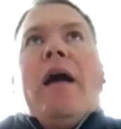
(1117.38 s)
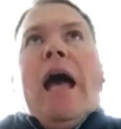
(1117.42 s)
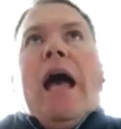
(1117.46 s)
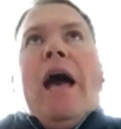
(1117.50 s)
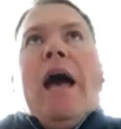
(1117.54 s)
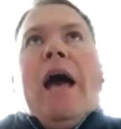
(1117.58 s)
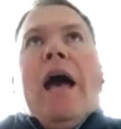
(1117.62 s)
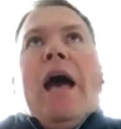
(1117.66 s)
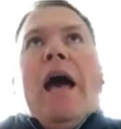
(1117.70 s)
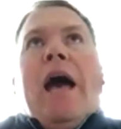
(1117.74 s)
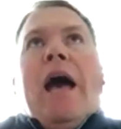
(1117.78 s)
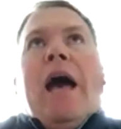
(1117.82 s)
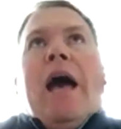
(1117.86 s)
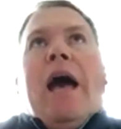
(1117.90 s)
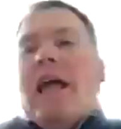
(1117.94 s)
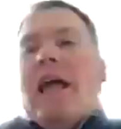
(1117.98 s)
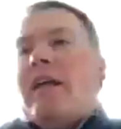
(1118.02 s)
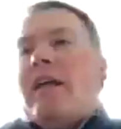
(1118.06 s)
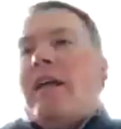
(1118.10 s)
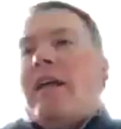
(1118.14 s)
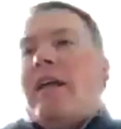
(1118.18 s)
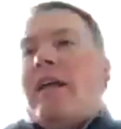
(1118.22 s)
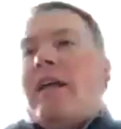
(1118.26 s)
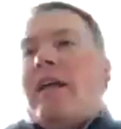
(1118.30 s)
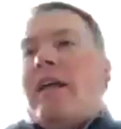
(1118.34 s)
I've had a lot of
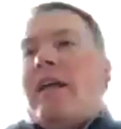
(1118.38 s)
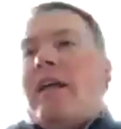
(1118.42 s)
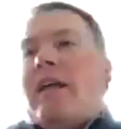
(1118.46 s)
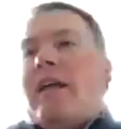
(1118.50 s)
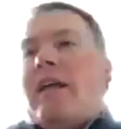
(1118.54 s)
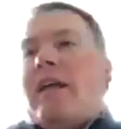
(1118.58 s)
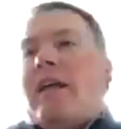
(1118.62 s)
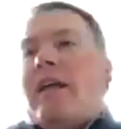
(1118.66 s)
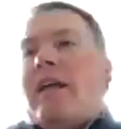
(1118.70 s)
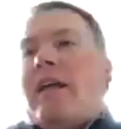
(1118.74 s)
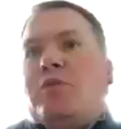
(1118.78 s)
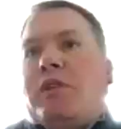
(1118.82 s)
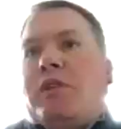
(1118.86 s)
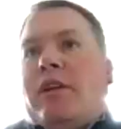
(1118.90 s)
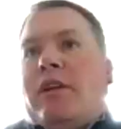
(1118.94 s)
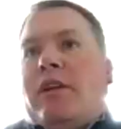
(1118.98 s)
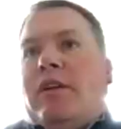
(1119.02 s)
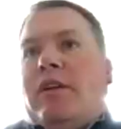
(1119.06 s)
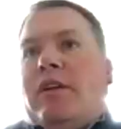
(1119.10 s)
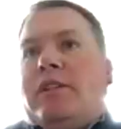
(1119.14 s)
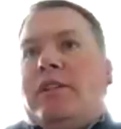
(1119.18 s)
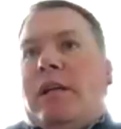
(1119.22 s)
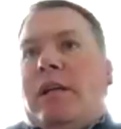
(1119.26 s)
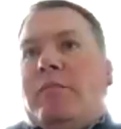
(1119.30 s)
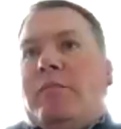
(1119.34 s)
conversations with NFL
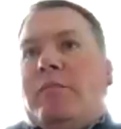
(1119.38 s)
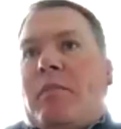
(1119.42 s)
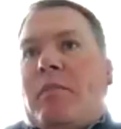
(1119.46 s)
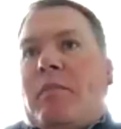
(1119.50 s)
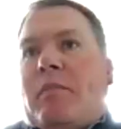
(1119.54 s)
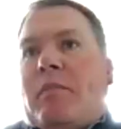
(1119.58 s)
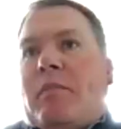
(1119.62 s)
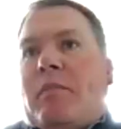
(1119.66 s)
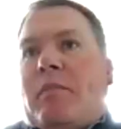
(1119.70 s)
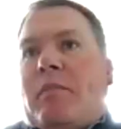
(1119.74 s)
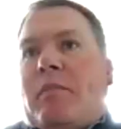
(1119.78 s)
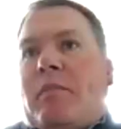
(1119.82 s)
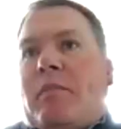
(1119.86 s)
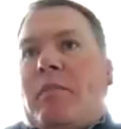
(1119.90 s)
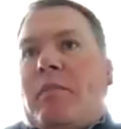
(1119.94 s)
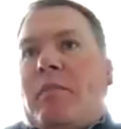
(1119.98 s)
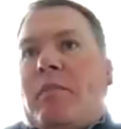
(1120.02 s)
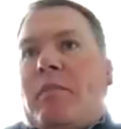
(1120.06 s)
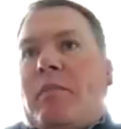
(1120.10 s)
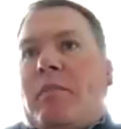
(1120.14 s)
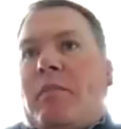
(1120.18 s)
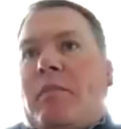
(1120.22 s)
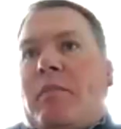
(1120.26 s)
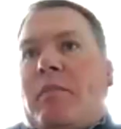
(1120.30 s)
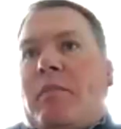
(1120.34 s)
teams about him.
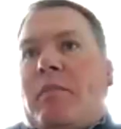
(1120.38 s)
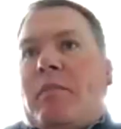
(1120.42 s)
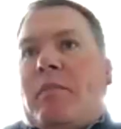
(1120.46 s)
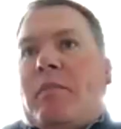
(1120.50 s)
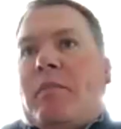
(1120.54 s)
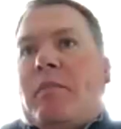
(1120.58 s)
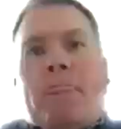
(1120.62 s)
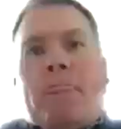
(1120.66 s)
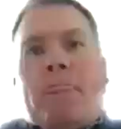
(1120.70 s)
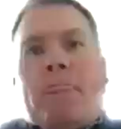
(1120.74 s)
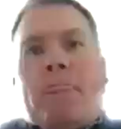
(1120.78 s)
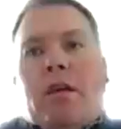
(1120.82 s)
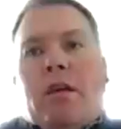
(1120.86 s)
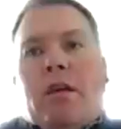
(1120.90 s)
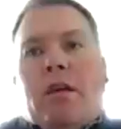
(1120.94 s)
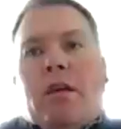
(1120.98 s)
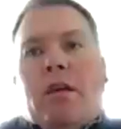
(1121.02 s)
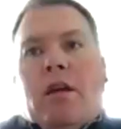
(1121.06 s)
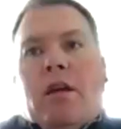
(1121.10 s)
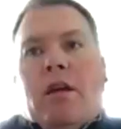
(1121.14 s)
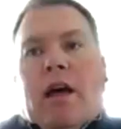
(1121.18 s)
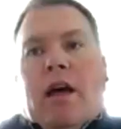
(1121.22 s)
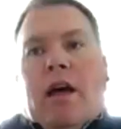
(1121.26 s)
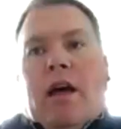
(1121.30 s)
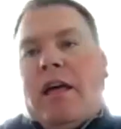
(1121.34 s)

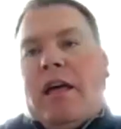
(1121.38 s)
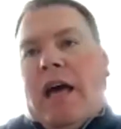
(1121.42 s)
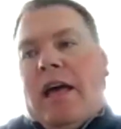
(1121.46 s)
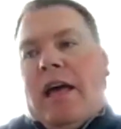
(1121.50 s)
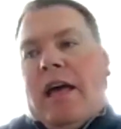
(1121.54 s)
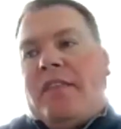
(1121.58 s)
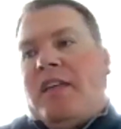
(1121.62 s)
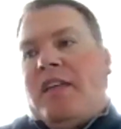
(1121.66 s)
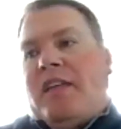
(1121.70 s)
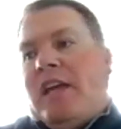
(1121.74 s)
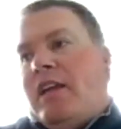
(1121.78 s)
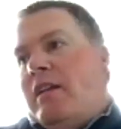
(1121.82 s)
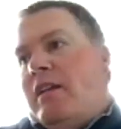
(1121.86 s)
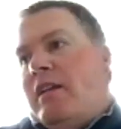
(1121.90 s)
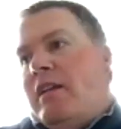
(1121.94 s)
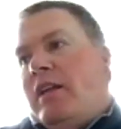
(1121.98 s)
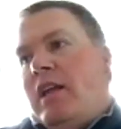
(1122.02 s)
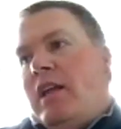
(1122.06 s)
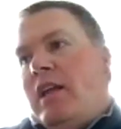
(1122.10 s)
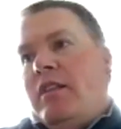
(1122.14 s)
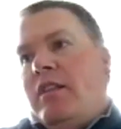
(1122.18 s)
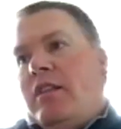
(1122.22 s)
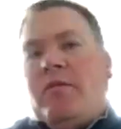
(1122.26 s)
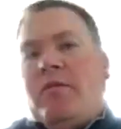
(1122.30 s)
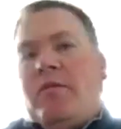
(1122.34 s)
I think in
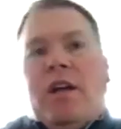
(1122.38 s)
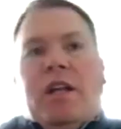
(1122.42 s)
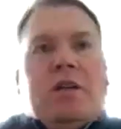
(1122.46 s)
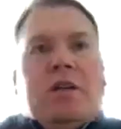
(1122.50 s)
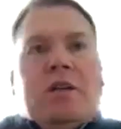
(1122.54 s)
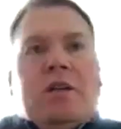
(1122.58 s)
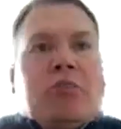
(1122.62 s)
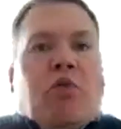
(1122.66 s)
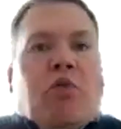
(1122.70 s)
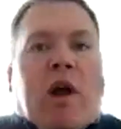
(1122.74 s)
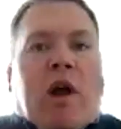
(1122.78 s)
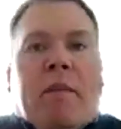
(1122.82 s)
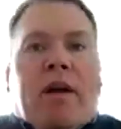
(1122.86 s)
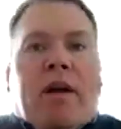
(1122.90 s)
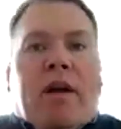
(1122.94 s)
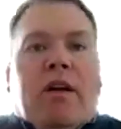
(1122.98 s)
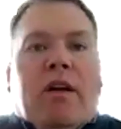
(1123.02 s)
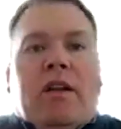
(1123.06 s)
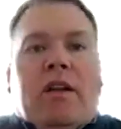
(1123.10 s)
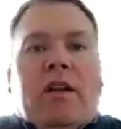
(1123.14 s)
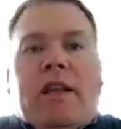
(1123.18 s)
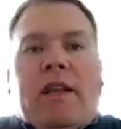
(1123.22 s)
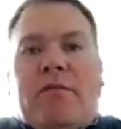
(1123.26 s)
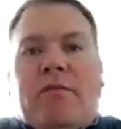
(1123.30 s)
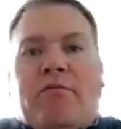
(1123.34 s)
the
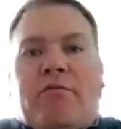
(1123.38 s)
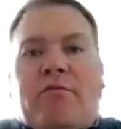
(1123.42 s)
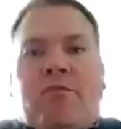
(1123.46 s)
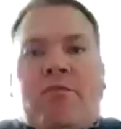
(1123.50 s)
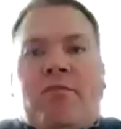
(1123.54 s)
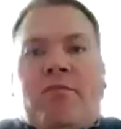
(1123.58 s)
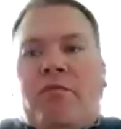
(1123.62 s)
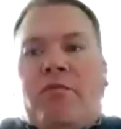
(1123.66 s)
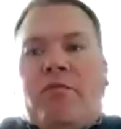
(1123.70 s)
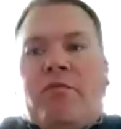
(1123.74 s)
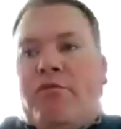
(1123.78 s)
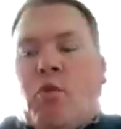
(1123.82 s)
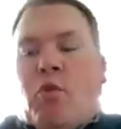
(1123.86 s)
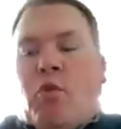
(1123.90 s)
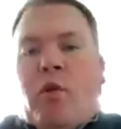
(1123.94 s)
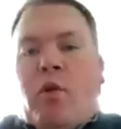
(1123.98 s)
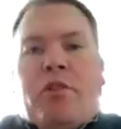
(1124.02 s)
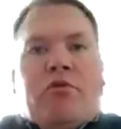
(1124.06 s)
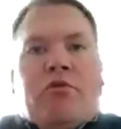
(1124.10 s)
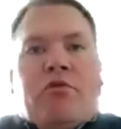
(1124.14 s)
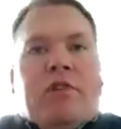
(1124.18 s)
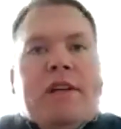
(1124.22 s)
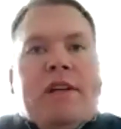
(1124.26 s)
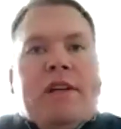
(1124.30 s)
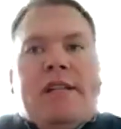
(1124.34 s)
primarily
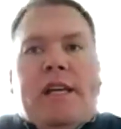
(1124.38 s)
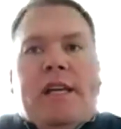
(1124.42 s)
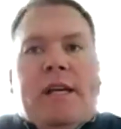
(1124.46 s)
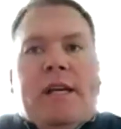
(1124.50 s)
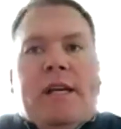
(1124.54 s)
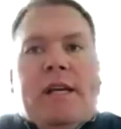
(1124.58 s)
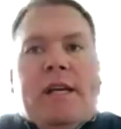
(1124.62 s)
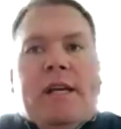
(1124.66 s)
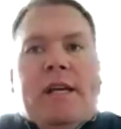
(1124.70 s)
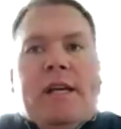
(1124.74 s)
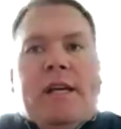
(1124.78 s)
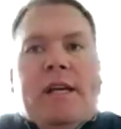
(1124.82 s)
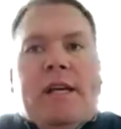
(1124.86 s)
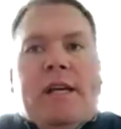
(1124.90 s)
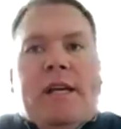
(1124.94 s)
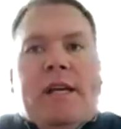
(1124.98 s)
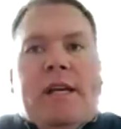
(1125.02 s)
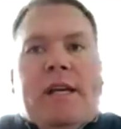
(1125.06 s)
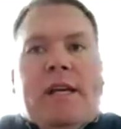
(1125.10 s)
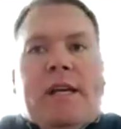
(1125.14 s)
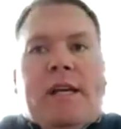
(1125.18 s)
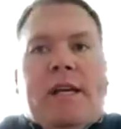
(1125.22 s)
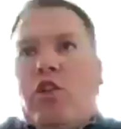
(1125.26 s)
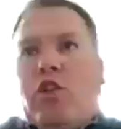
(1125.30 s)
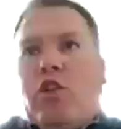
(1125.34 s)
4-3 teams in the
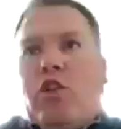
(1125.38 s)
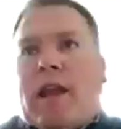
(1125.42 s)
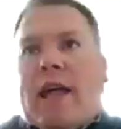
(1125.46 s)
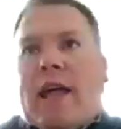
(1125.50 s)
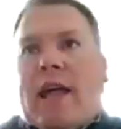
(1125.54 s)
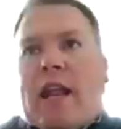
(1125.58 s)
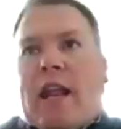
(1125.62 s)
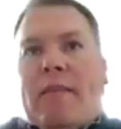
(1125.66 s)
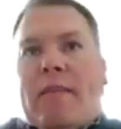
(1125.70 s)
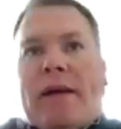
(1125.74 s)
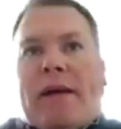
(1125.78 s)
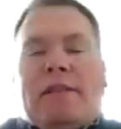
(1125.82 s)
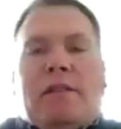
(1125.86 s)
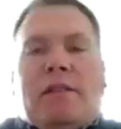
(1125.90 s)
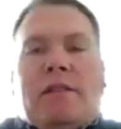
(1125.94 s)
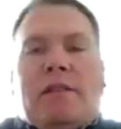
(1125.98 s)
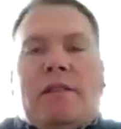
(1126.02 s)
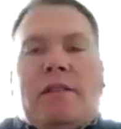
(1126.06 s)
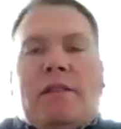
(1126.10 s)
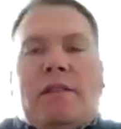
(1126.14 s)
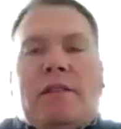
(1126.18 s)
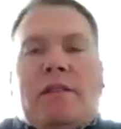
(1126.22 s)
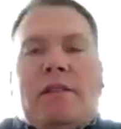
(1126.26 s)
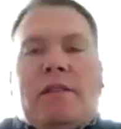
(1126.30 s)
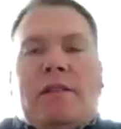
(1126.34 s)
NFL, they're looking at him as
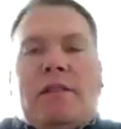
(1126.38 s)
a